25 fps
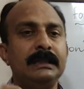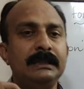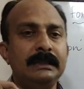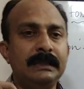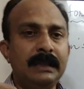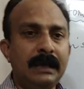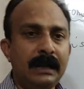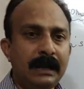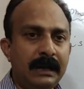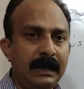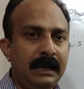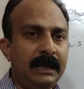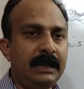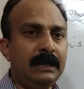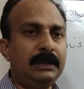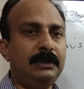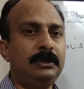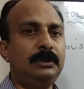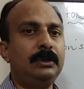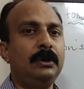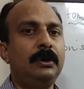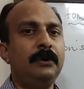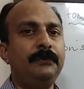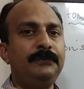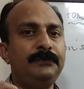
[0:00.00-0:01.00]
the
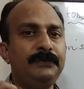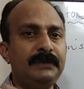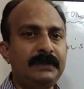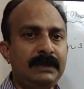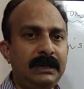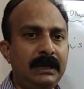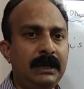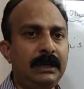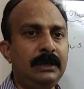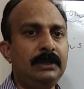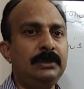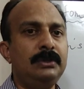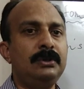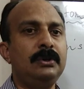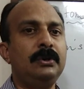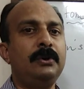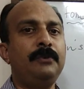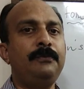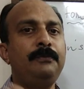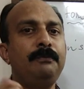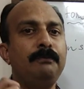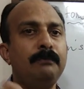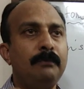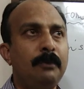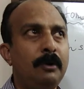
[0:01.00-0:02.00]
rate of change
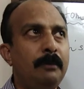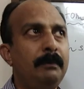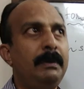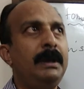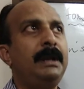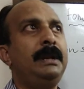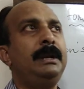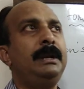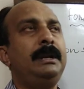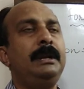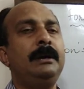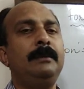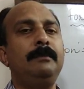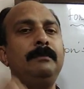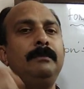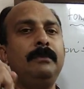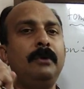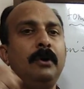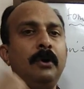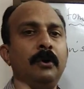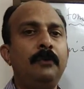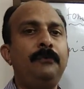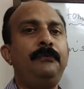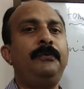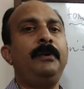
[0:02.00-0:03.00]
of momentum
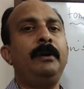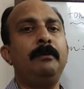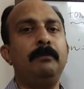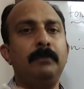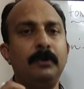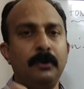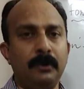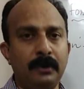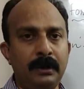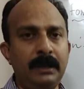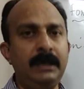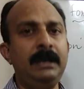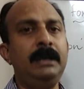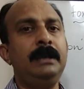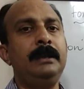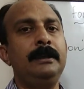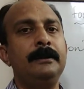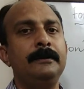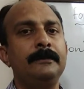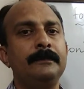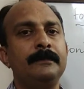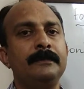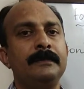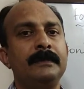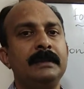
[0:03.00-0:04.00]
of a
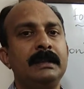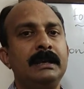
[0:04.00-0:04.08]
body